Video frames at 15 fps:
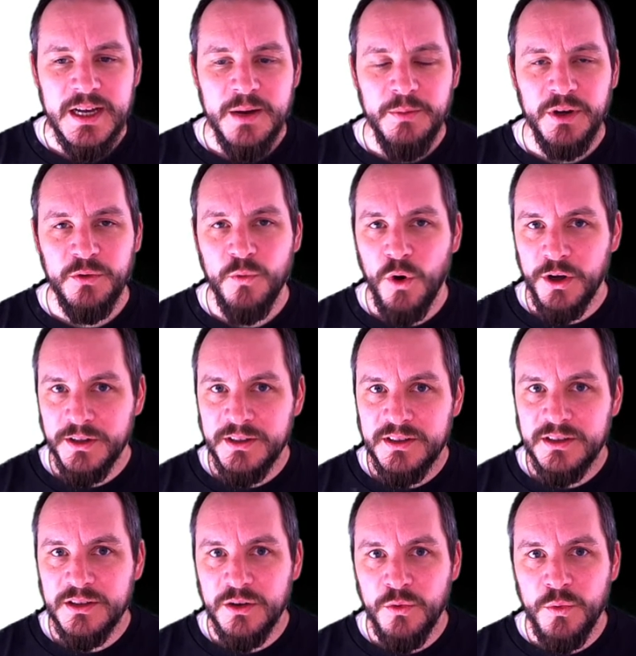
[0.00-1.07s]
But
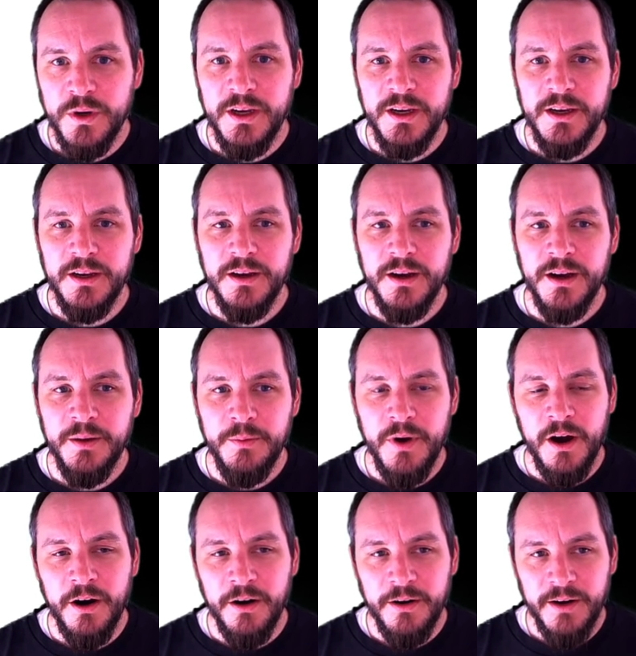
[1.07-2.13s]
once we
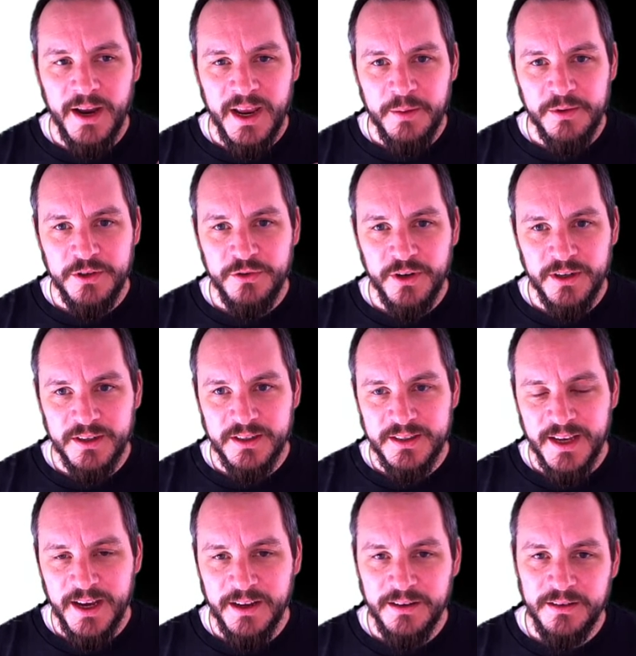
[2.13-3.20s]
are able to
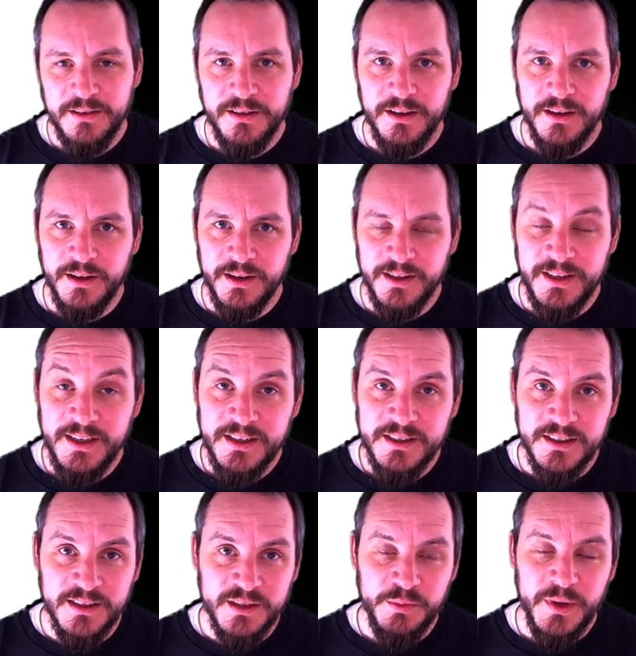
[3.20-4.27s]
understand, at least
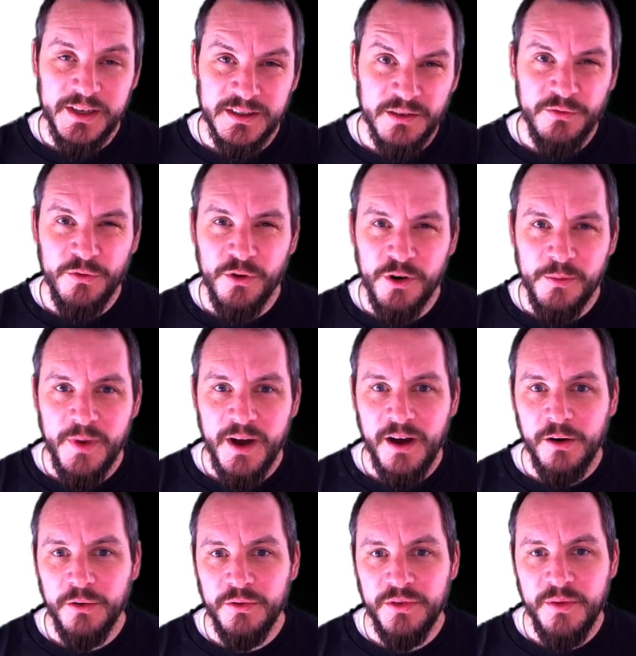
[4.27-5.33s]
in its basic form,
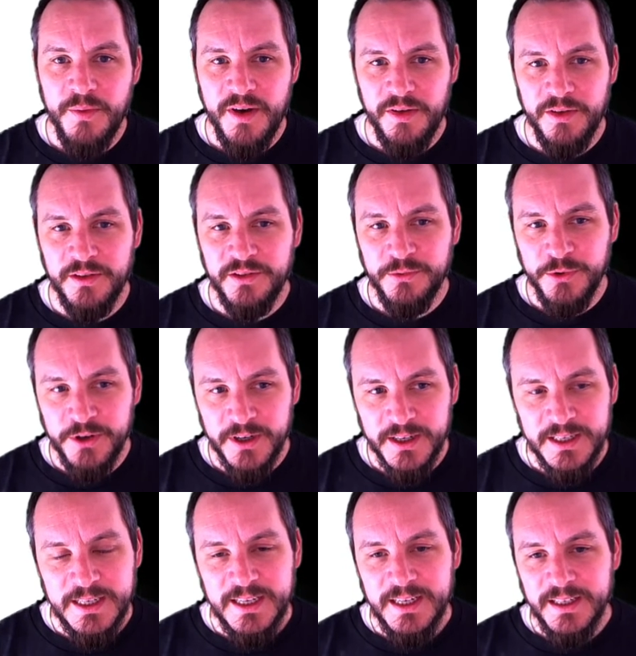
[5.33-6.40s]
how the methods
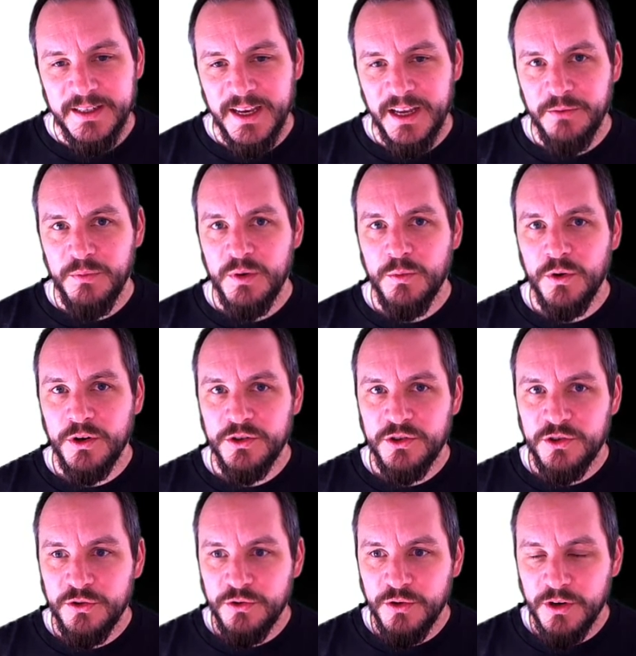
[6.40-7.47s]
work, then we want
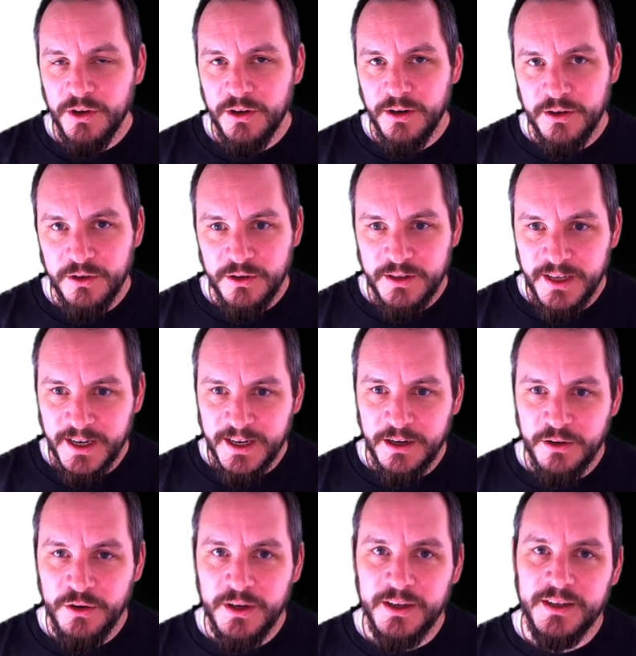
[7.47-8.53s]
to take a
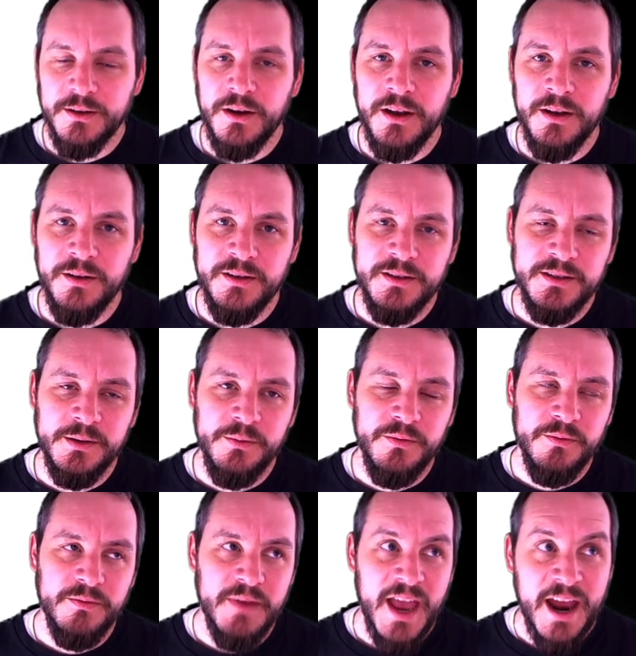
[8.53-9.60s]
look at
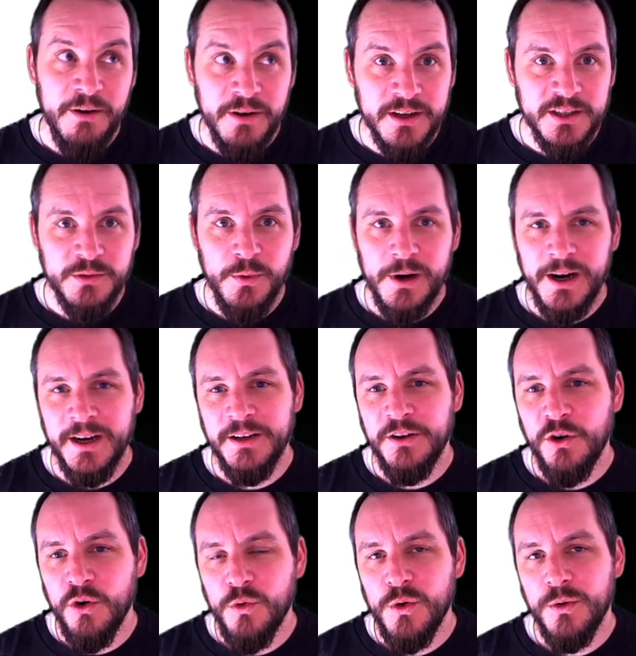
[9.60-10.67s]
some areas where I
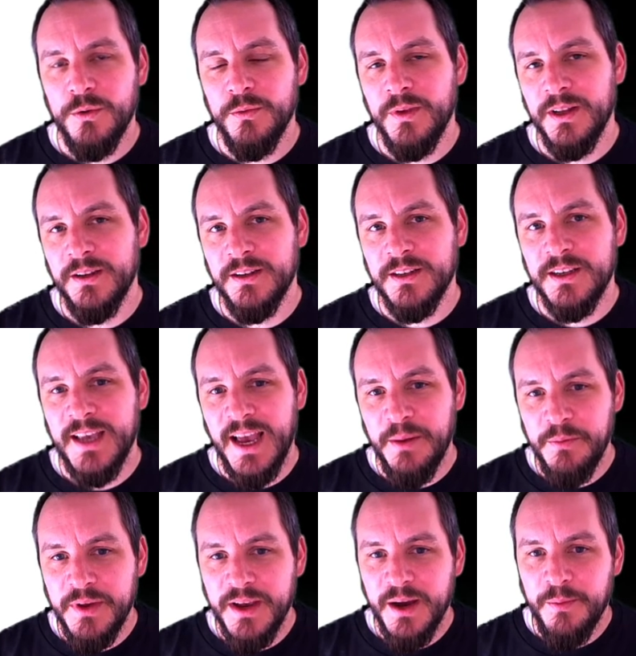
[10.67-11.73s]
know that it
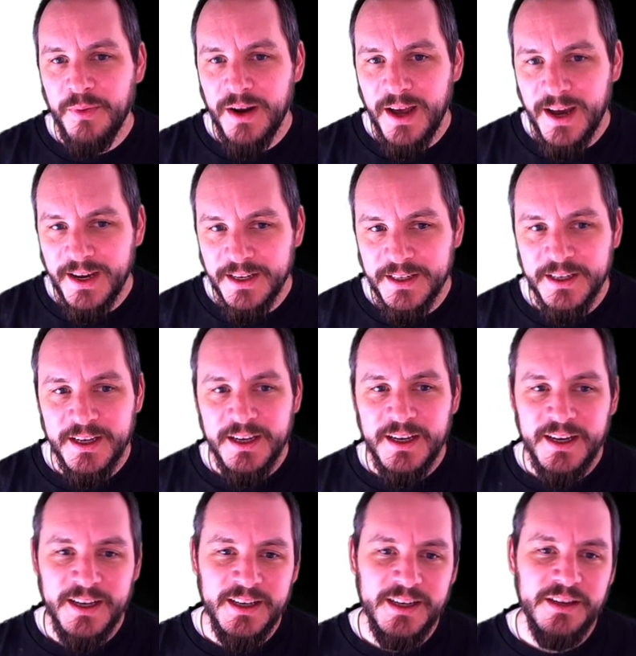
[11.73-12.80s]
can be applied
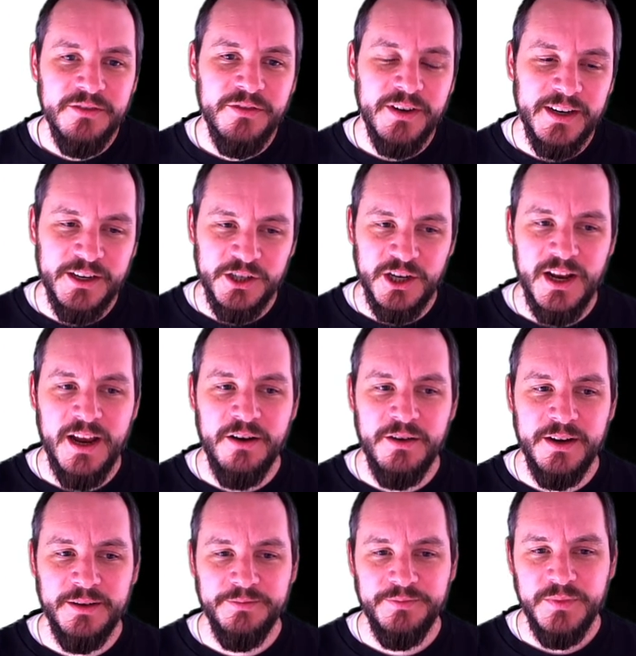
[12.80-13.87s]
in the financial
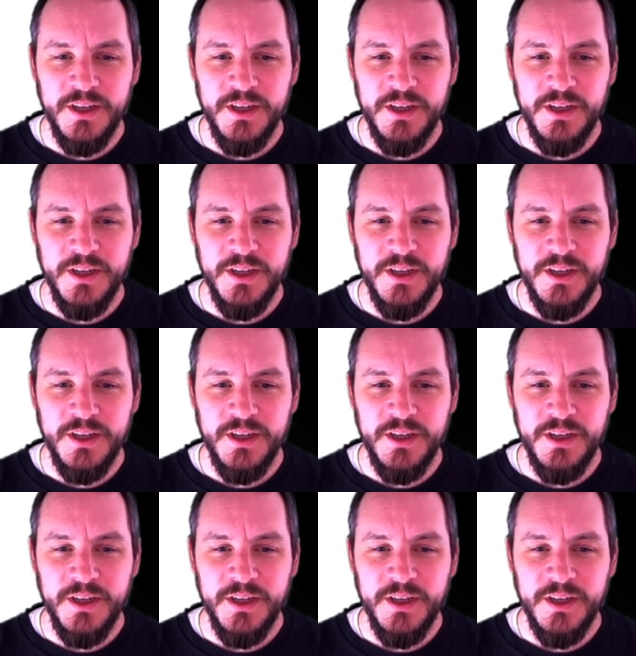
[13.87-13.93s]
area.